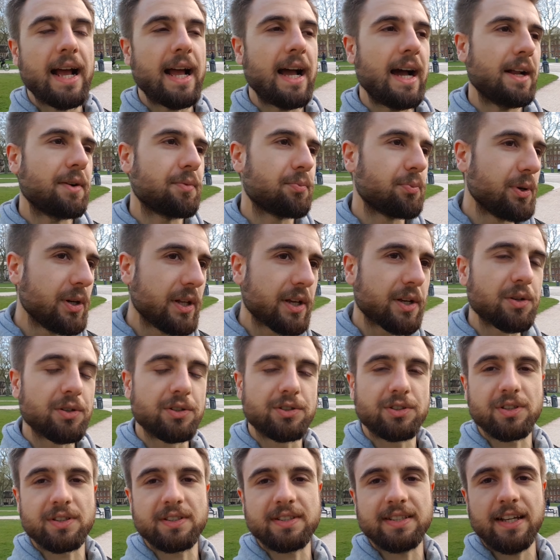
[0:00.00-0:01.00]
I had really
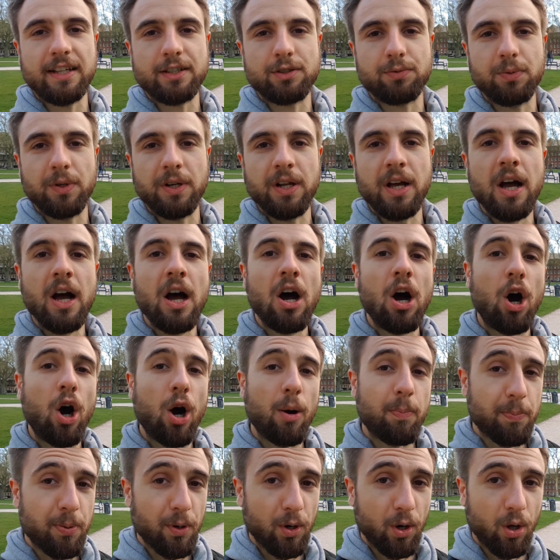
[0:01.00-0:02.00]
good success with
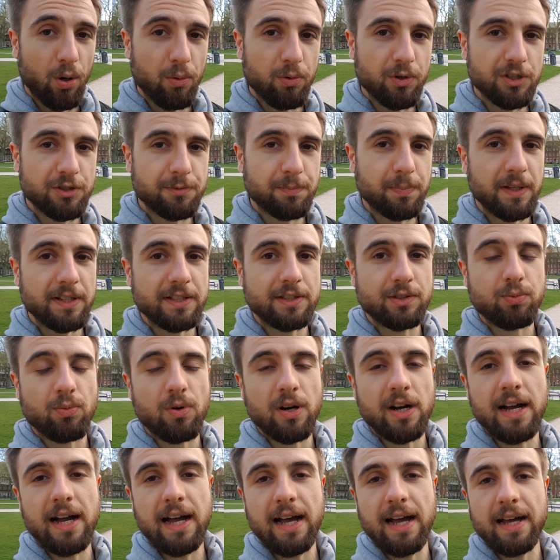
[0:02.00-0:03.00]
upper lower splits
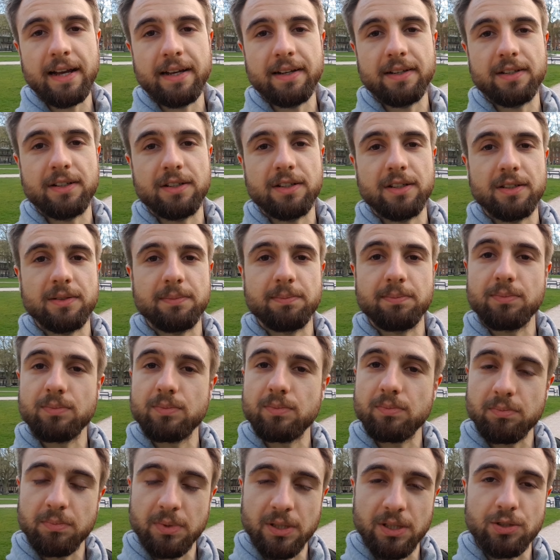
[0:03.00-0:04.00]
where I had uh,
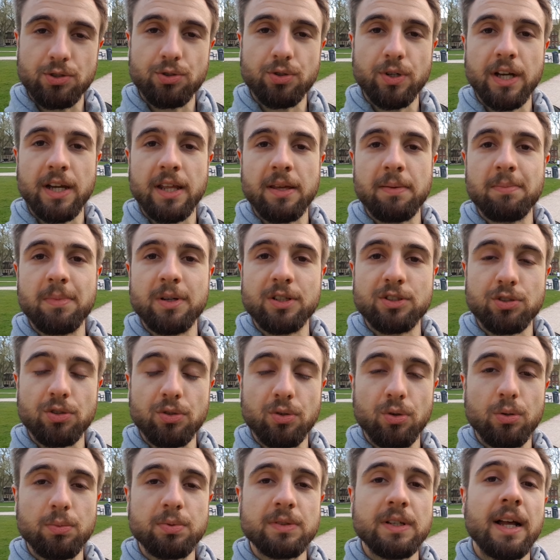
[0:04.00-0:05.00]
been training muscle
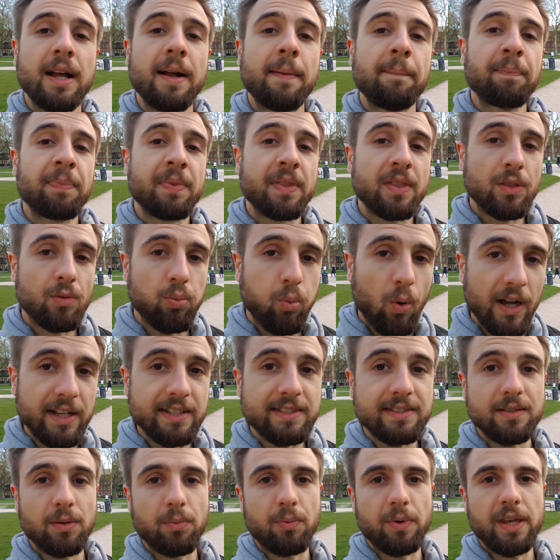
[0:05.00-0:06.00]
groups
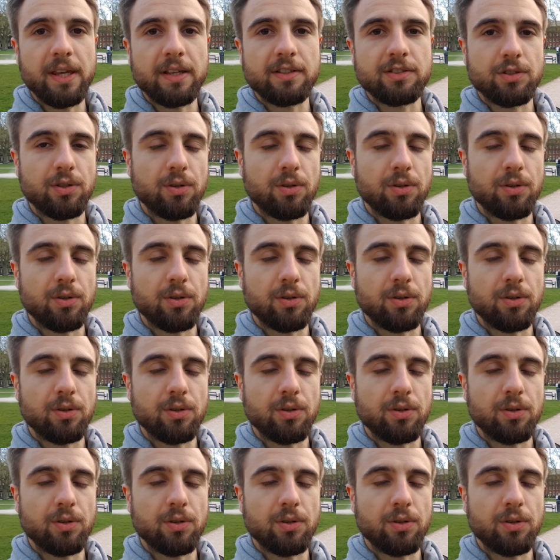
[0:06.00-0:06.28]
twice a week.